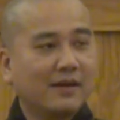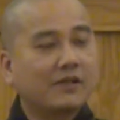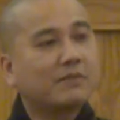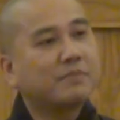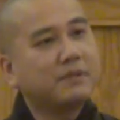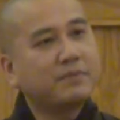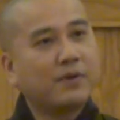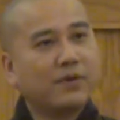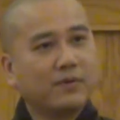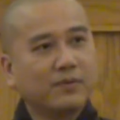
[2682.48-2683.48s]
A lot of
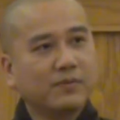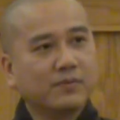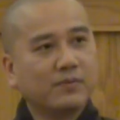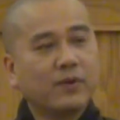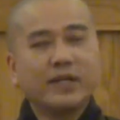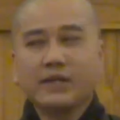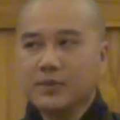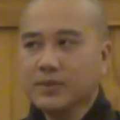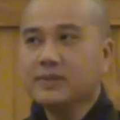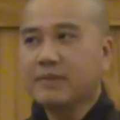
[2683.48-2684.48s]
people, when they
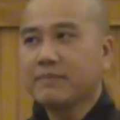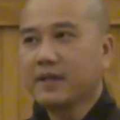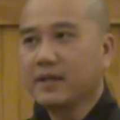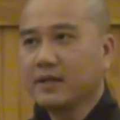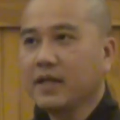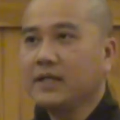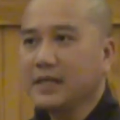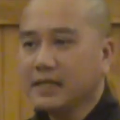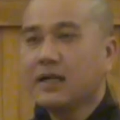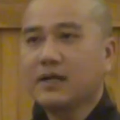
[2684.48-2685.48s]
do something, they
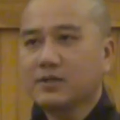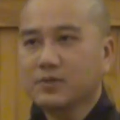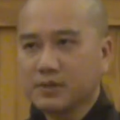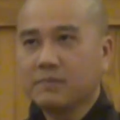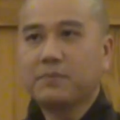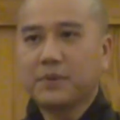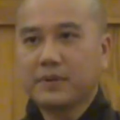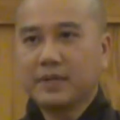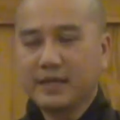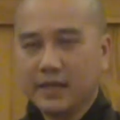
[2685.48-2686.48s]
need us to
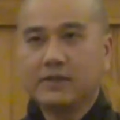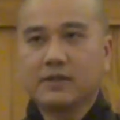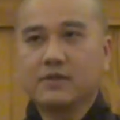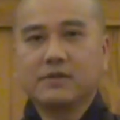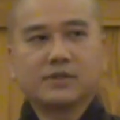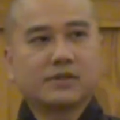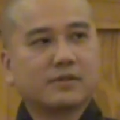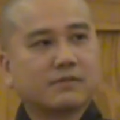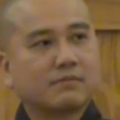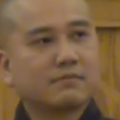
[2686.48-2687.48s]
support and
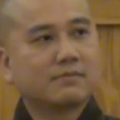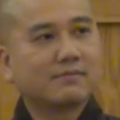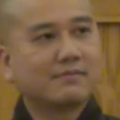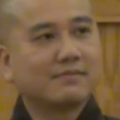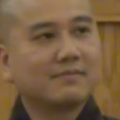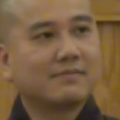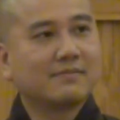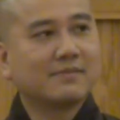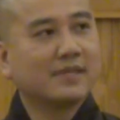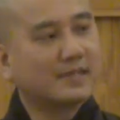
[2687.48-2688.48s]
encourage.
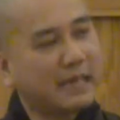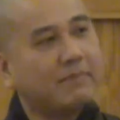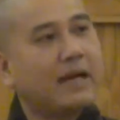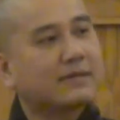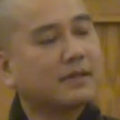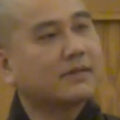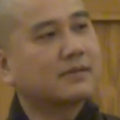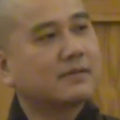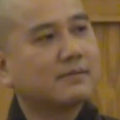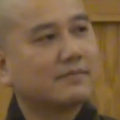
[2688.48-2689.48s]
The same as
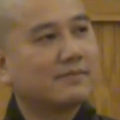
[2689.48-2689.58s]
us.